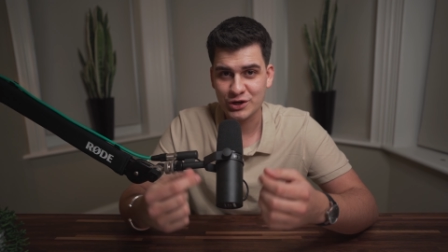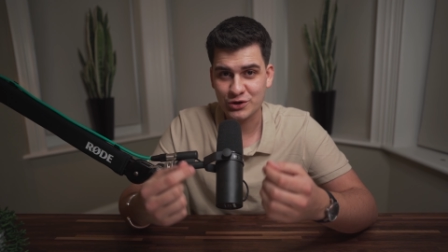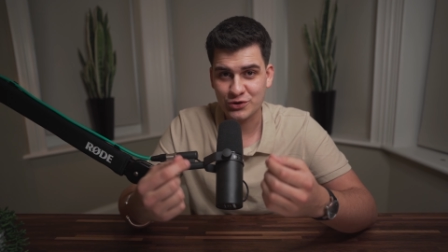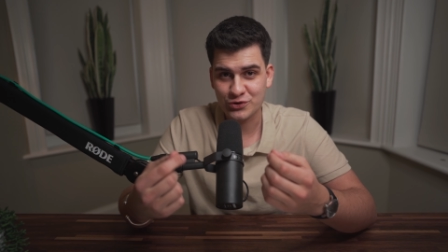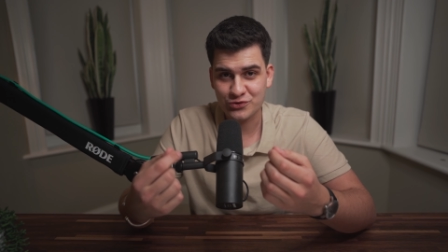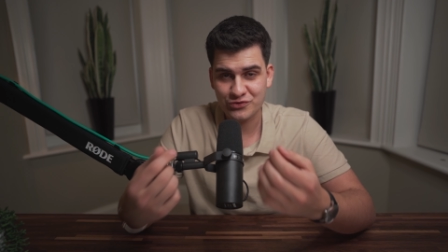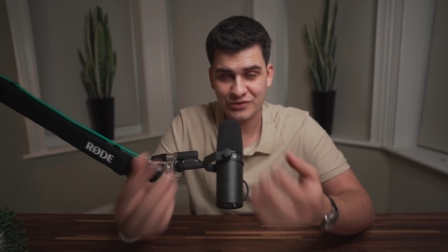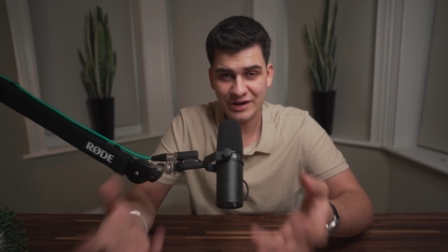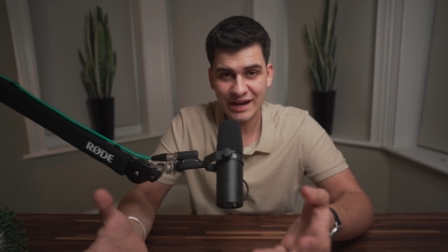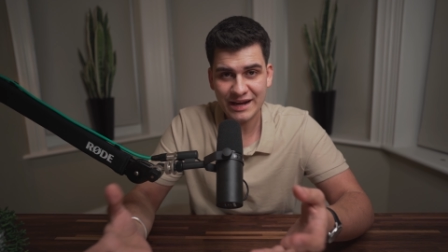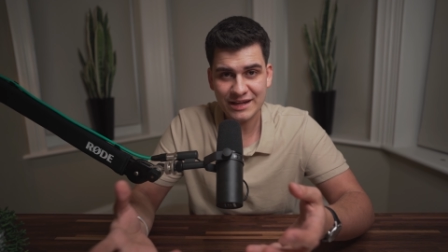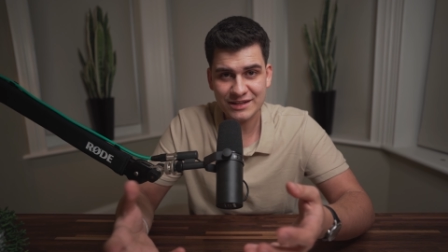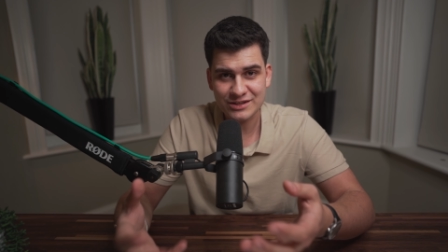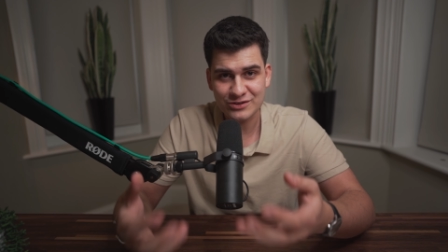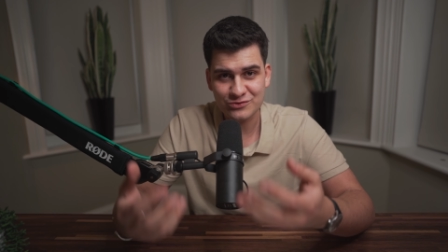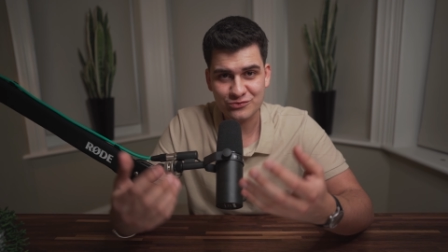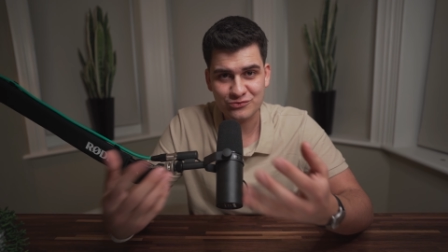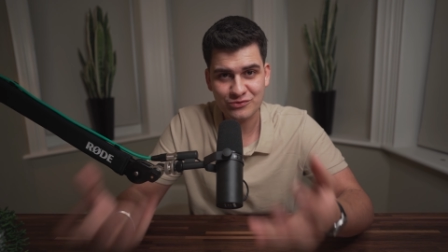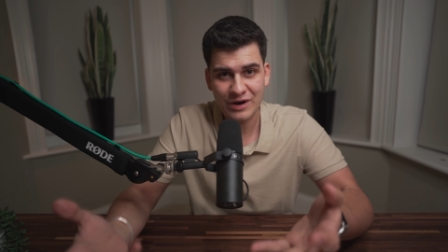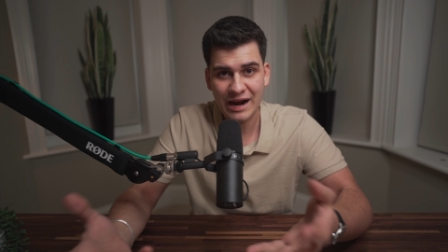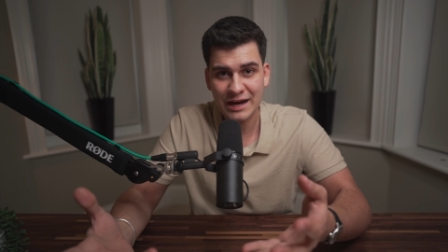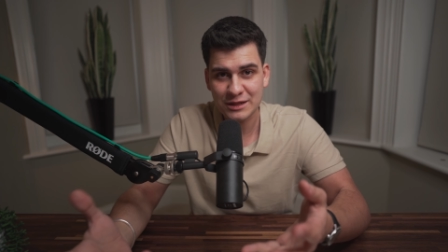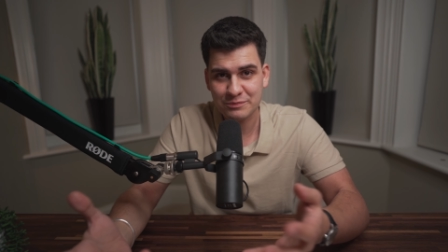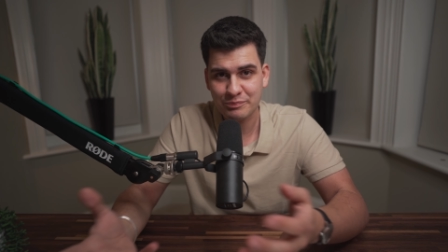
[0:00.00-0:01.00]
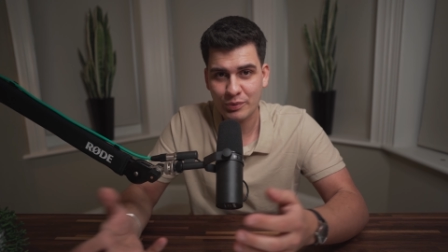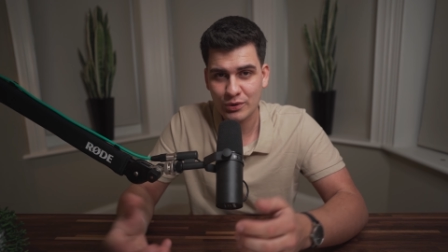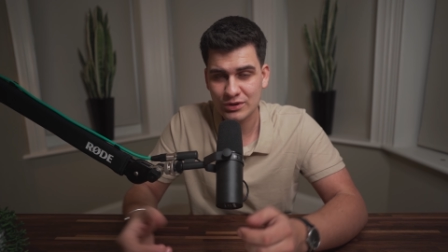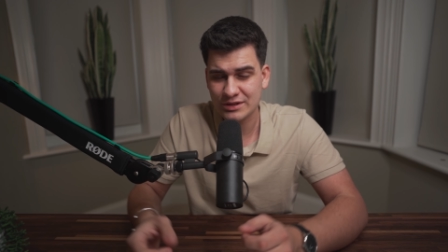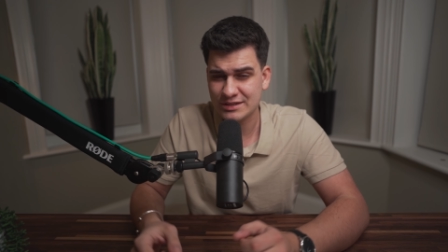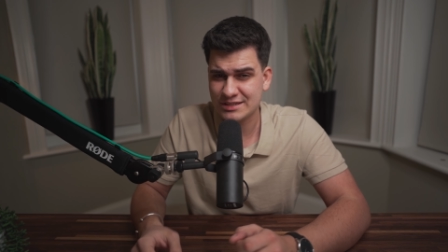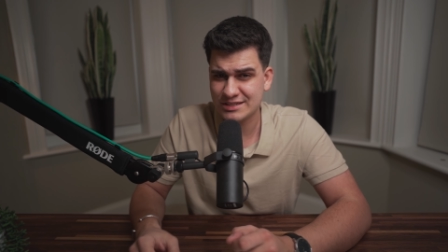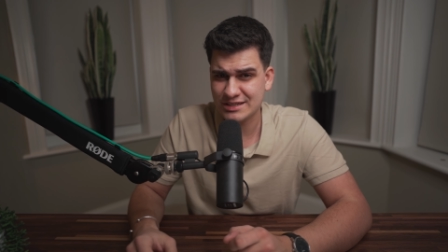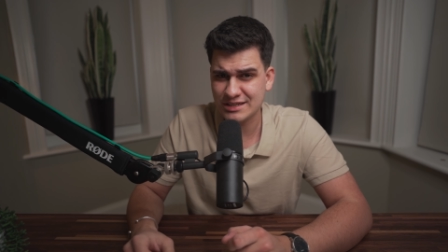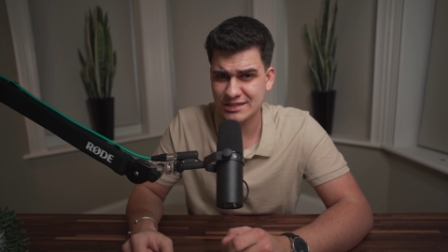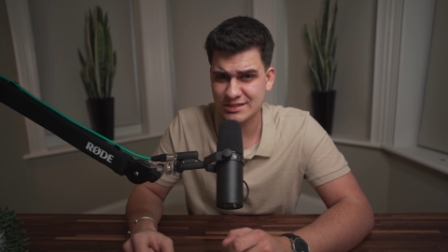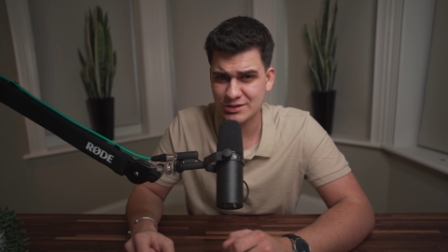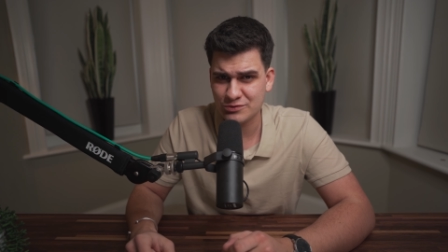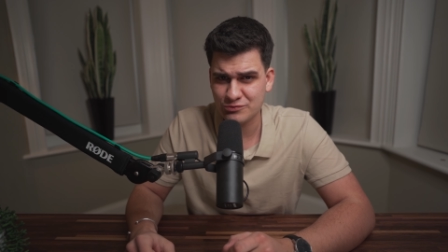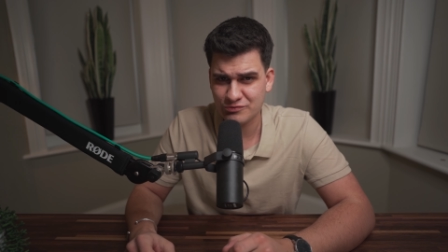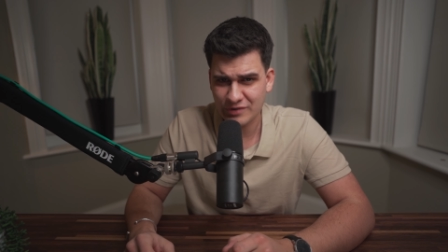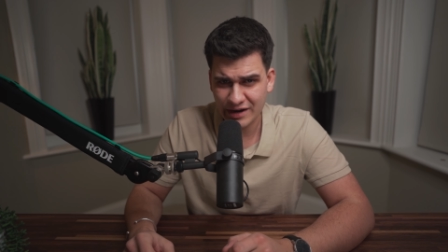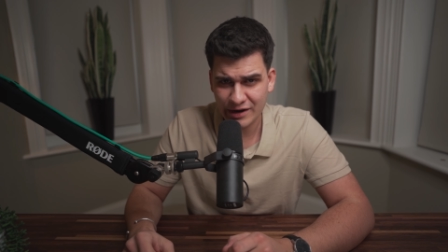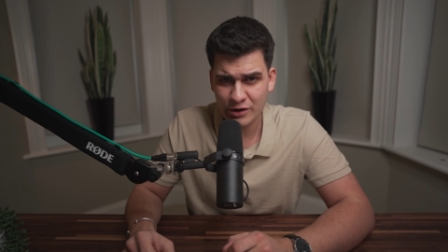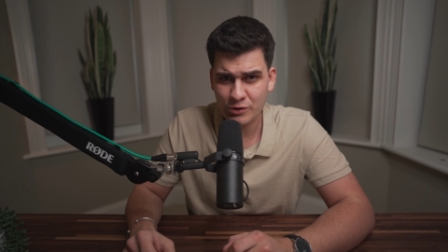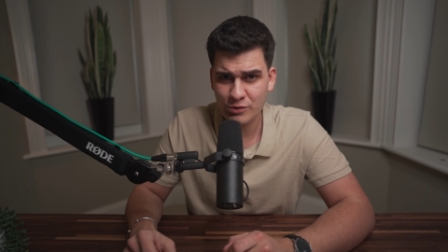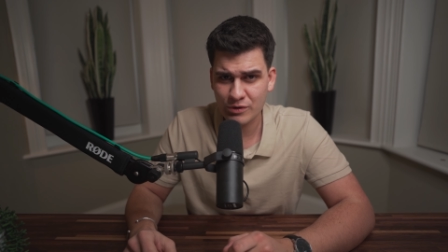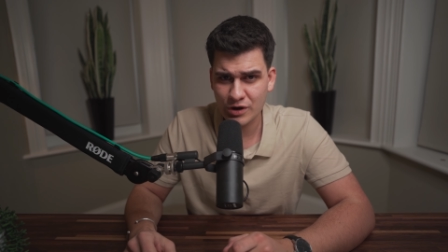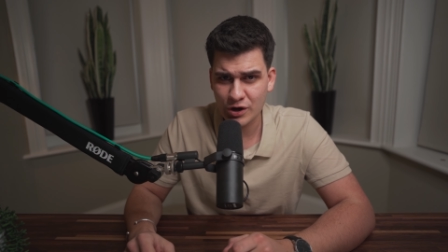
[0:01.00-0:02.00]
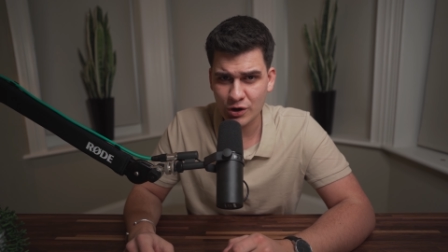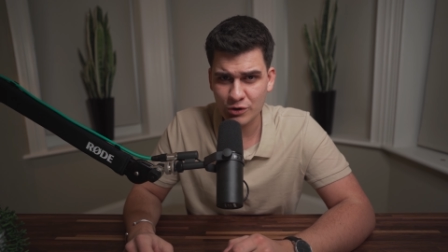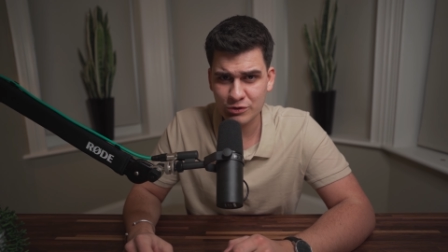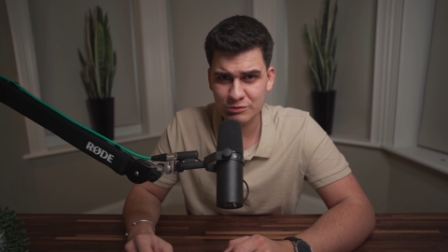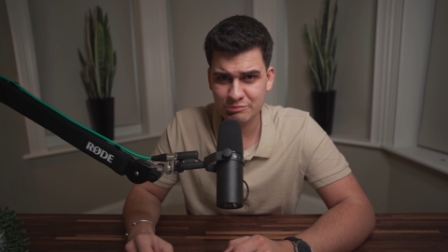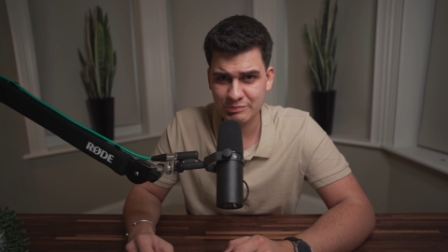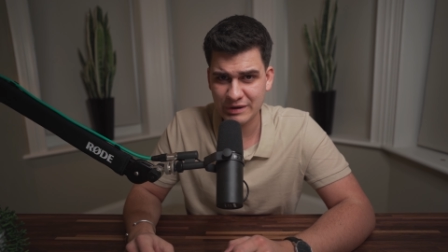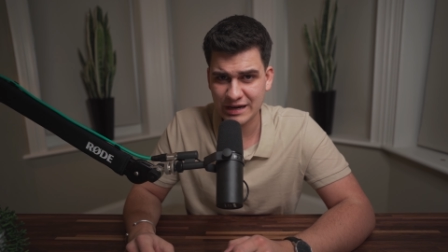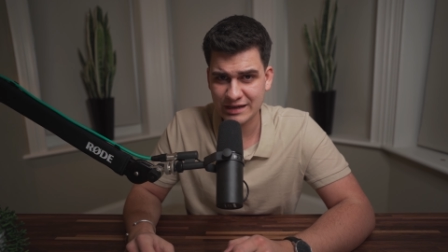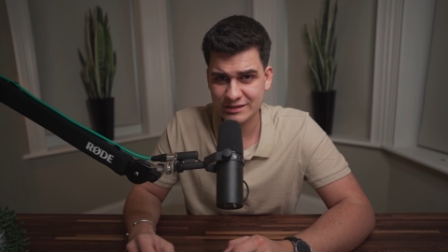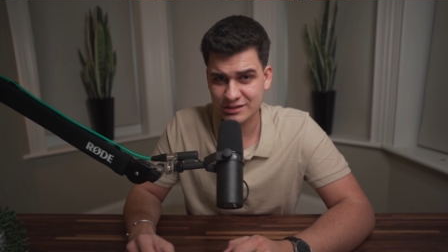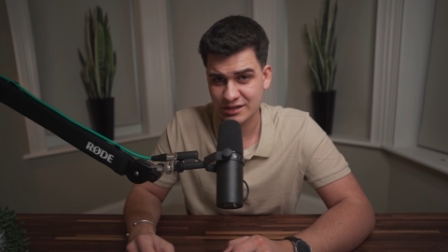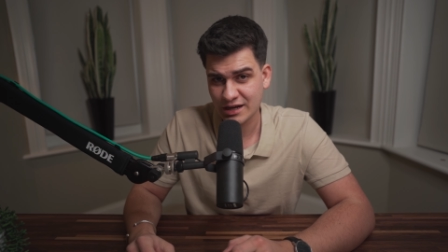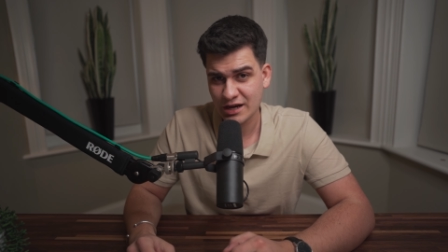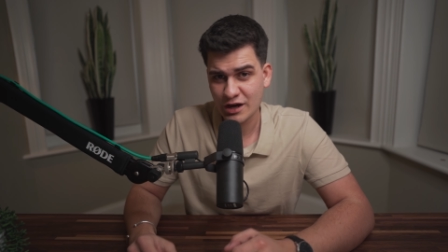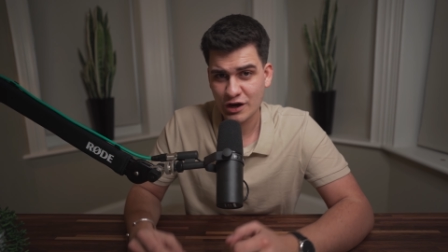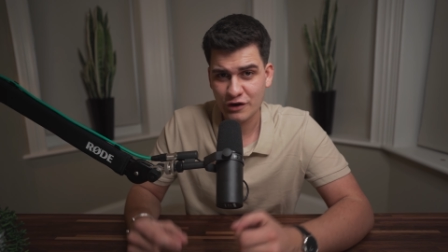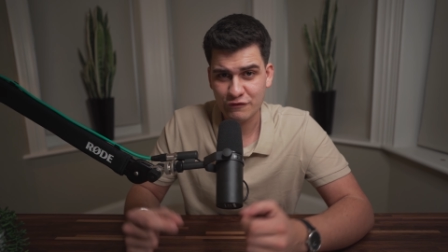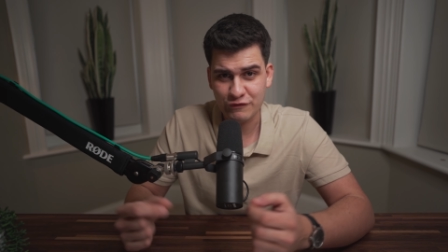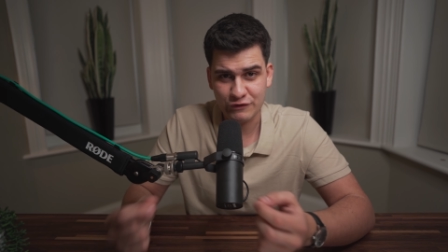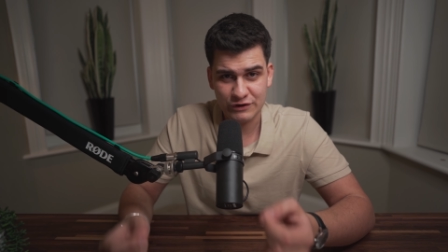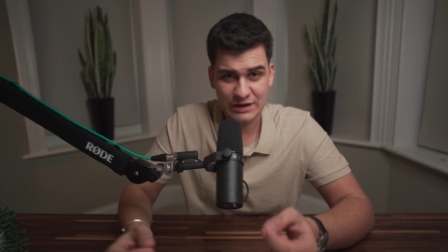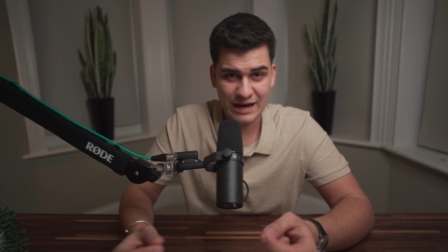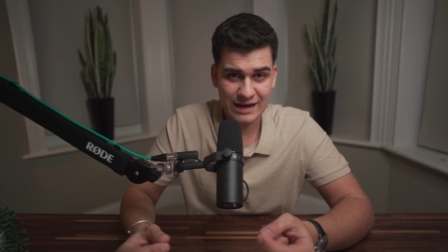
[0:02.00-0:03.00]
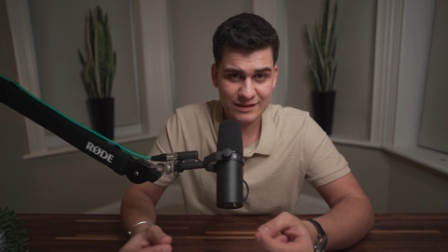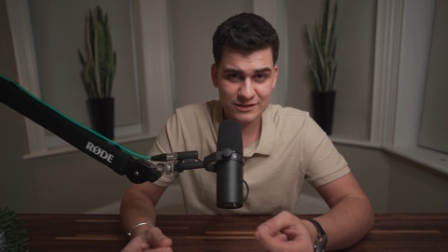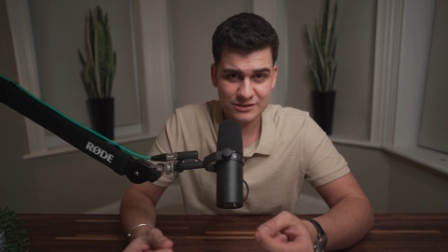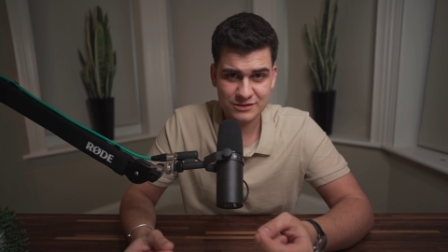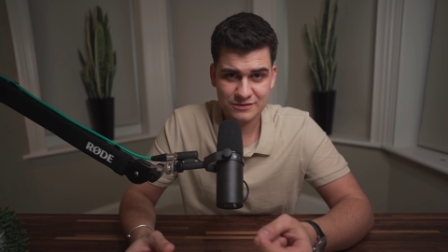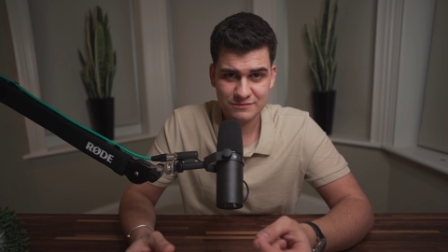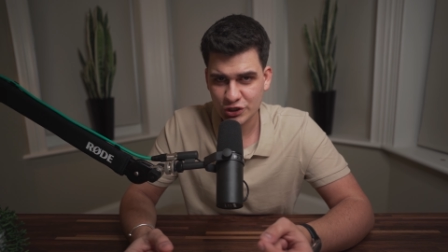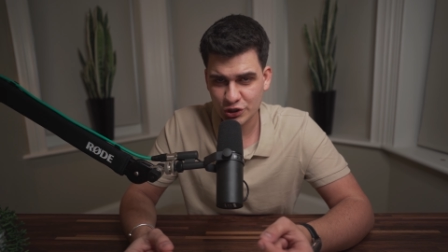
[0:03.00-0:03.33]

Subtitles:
create and write policies in Rego code, but for that,